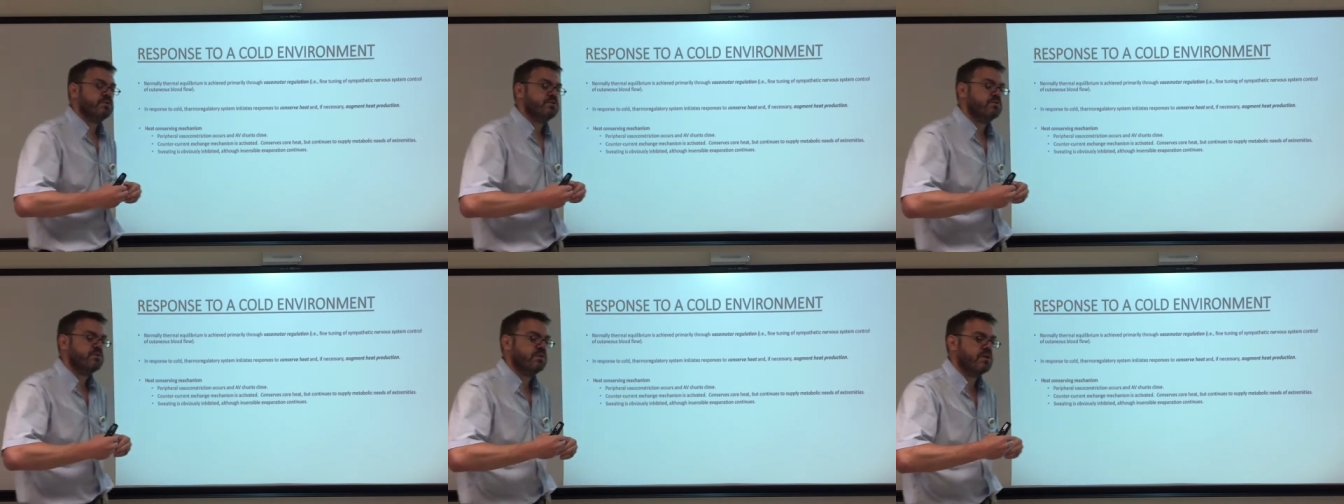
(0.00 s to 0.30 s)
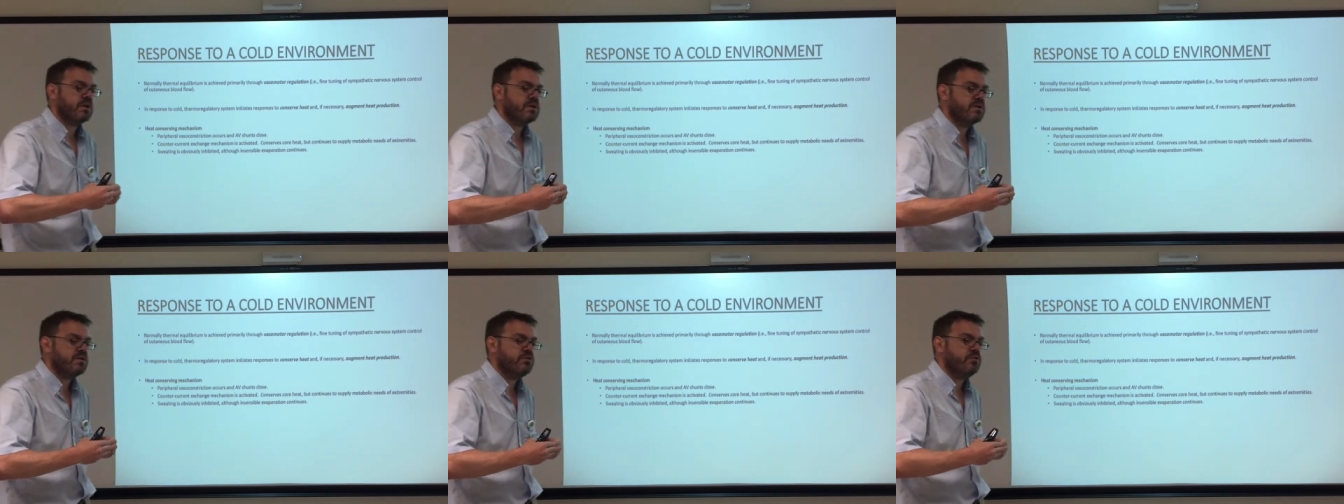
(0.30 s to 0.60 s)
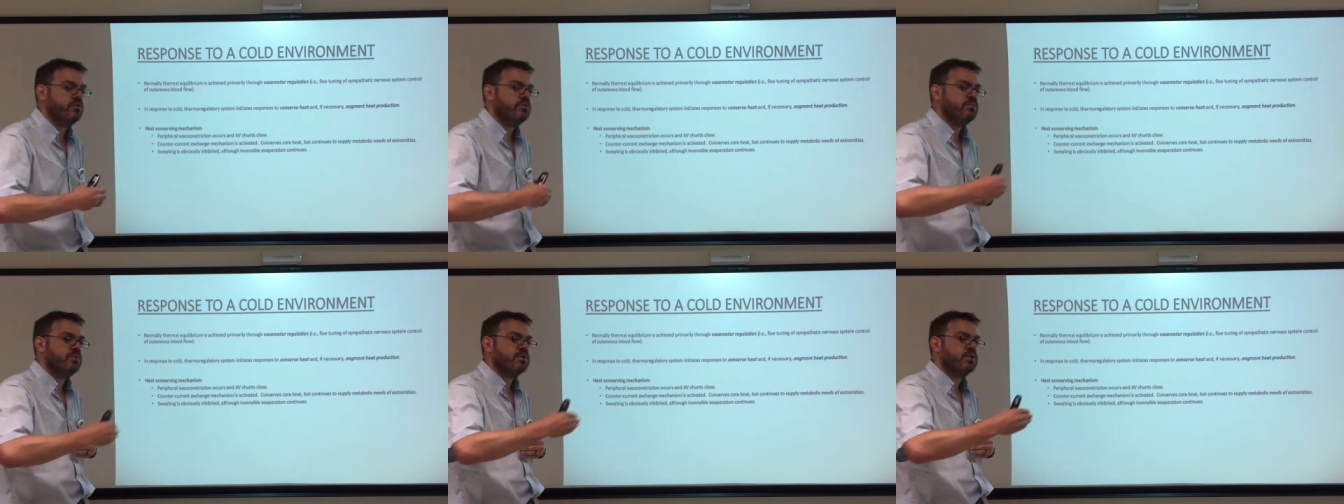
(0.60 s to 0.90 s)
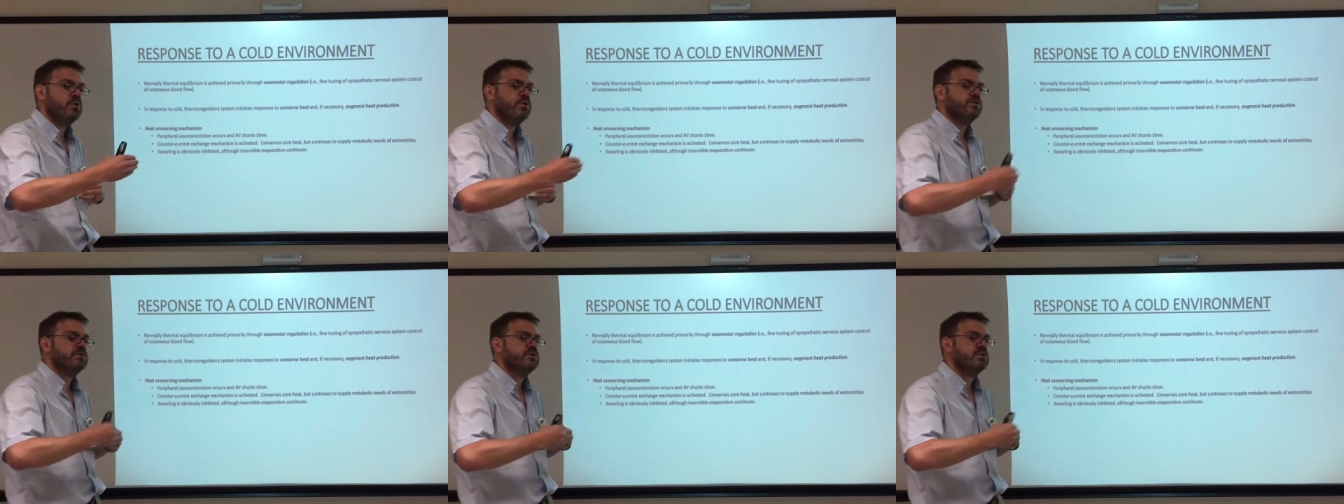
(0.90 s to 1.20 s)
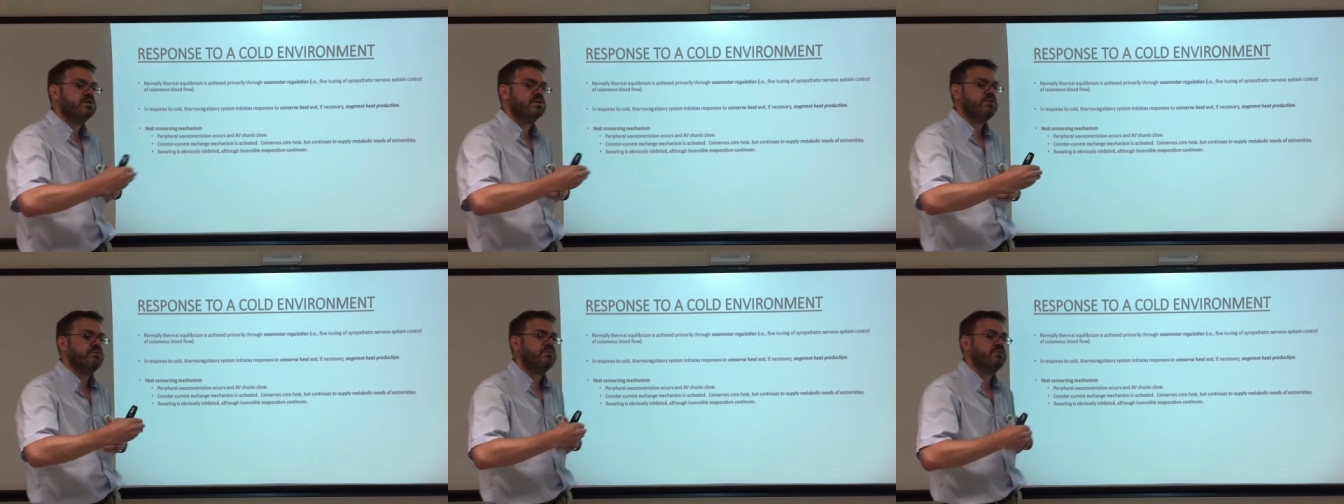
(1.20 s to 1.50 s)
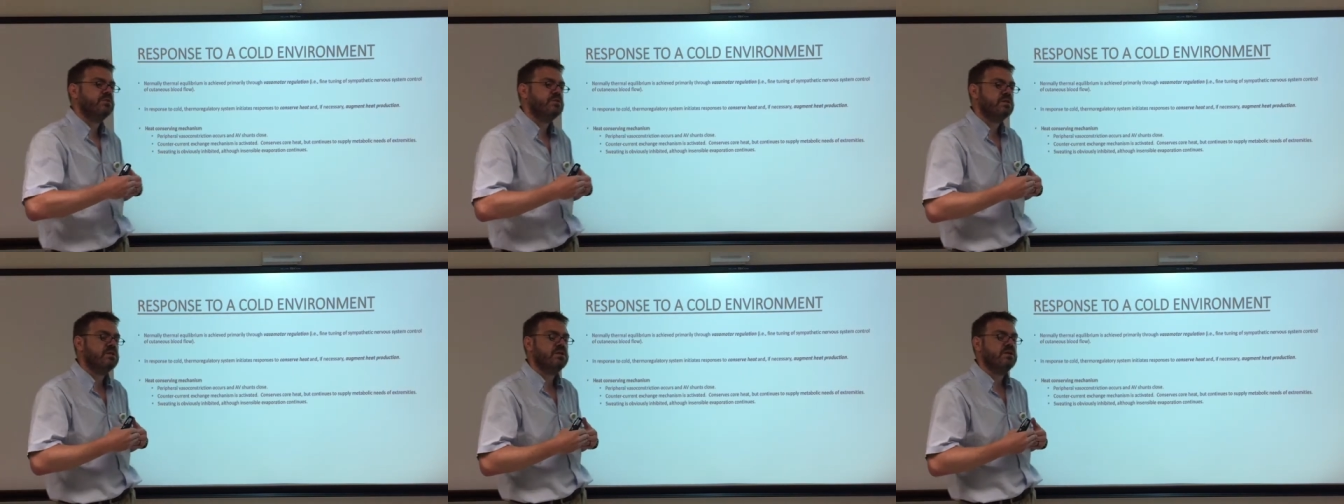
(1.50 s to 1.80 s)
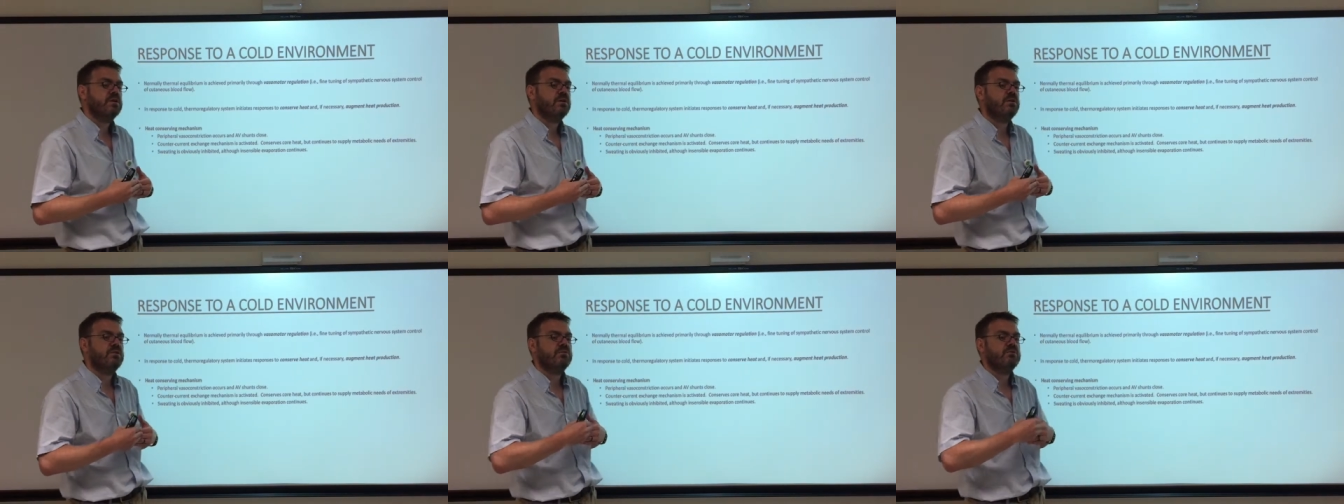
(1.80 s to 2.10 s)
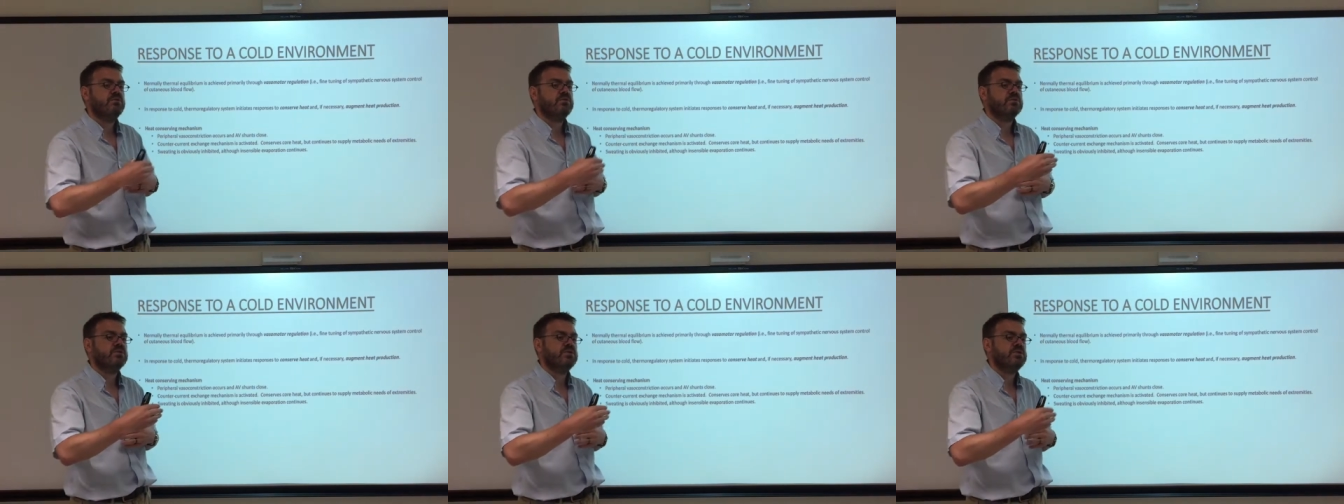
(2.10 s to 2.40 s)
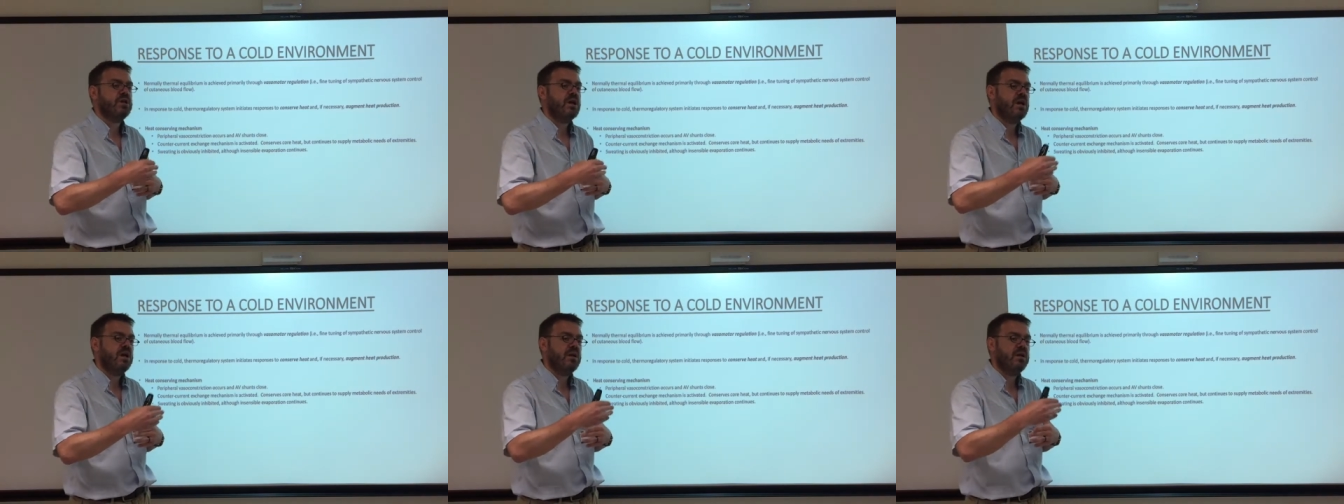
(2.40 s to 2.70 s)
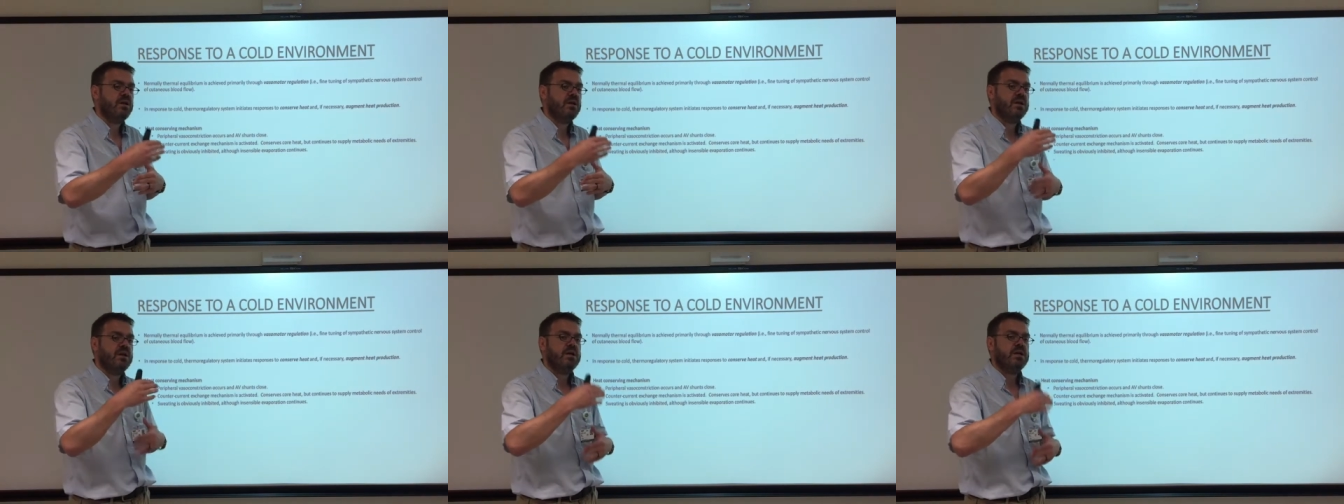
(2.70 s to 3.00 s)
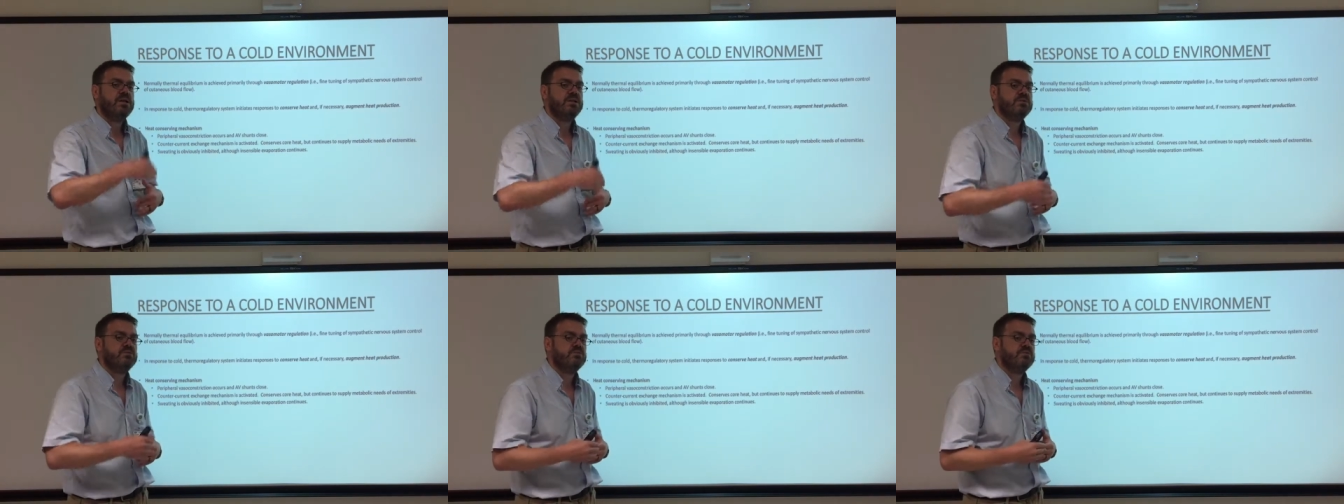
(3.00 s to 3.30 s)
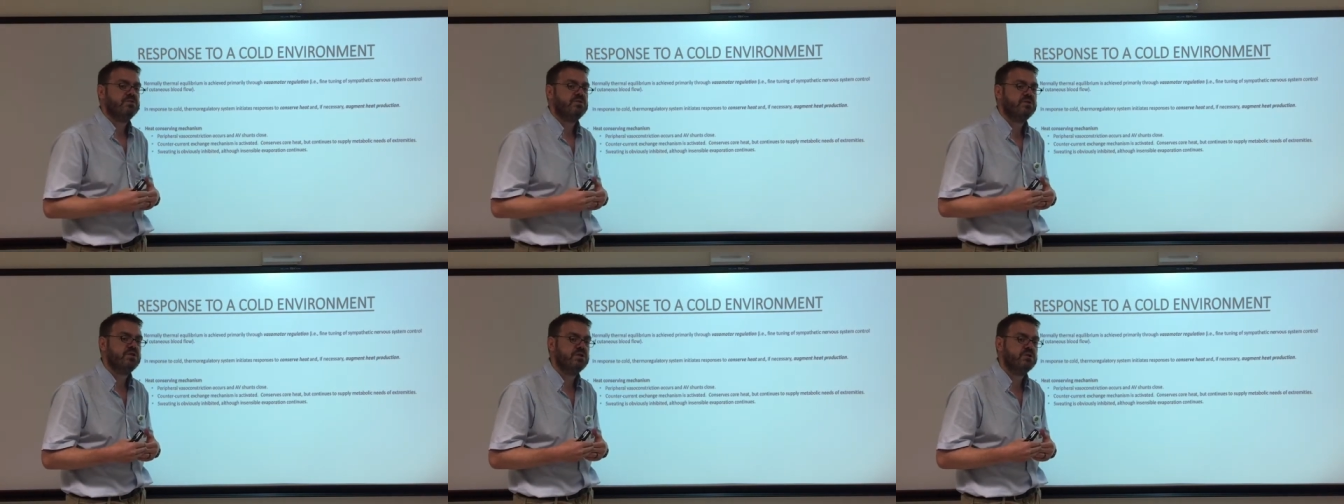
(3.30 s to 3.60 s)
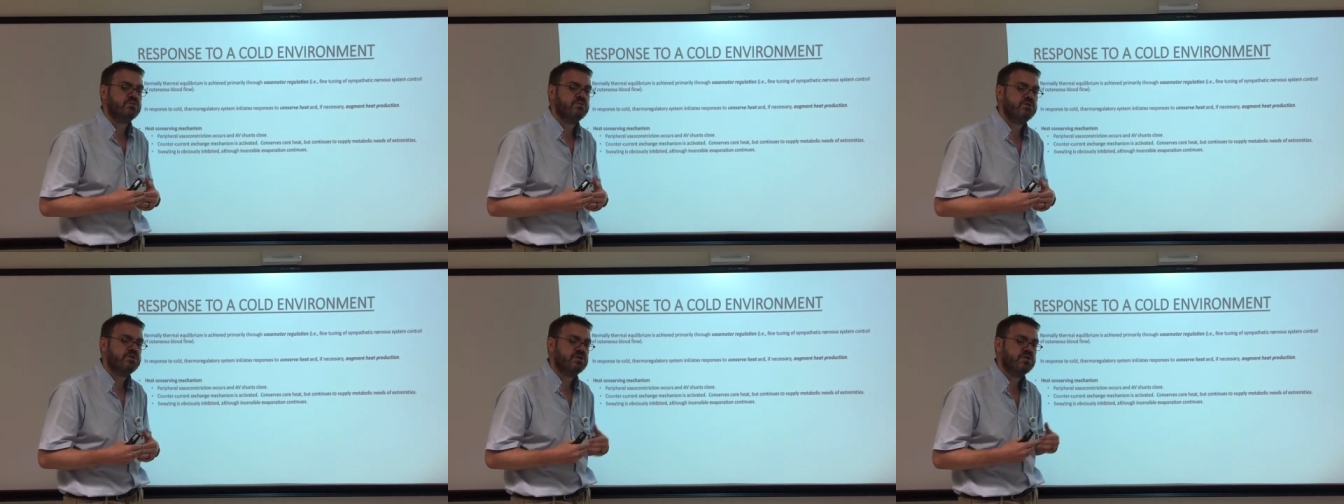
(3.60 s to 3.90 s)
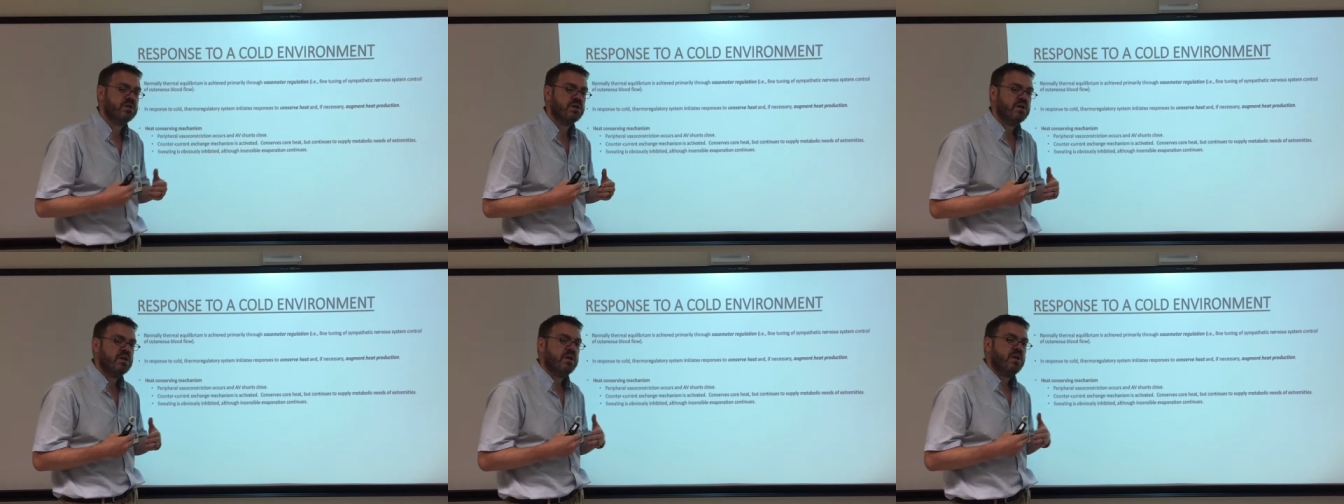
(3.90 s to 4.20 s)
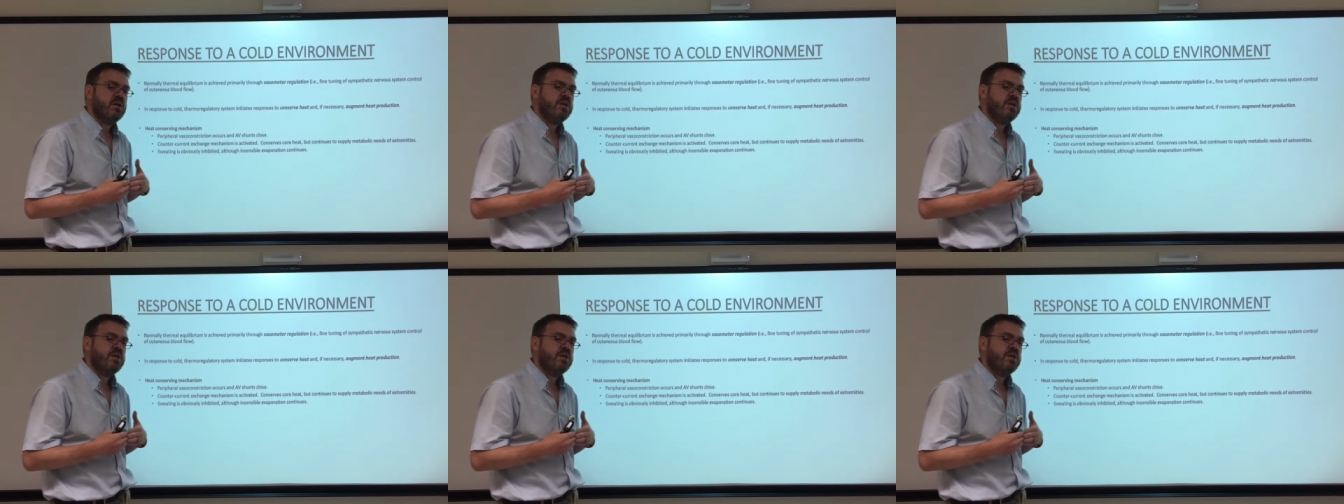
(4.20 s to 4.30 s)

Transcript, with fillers: So that thermal conductivity of your shell is reduced,